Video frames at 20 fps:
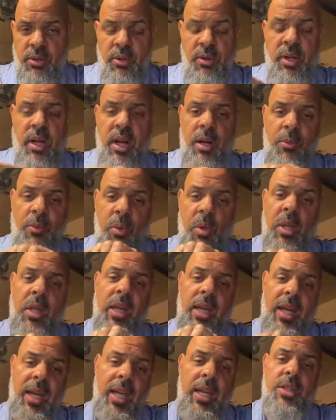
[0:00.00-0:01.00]
You're not
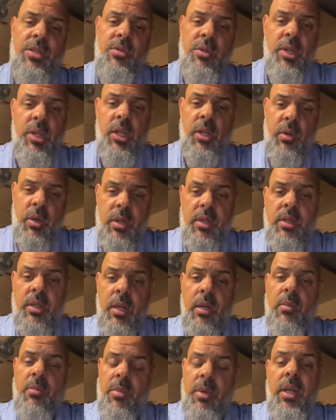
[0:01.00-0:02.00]
really answering the
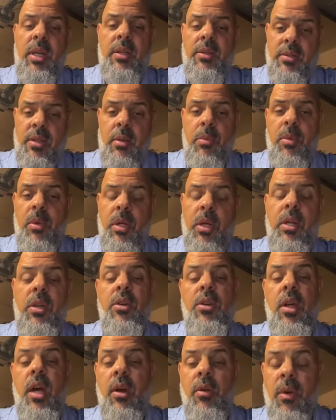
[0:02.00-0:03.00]
question and being simple
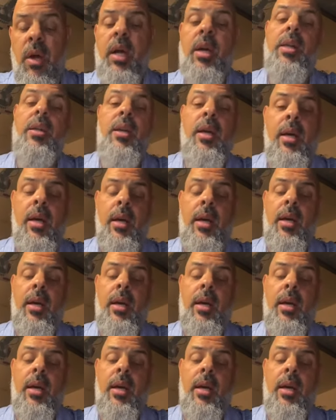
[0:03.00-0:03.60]
and direct.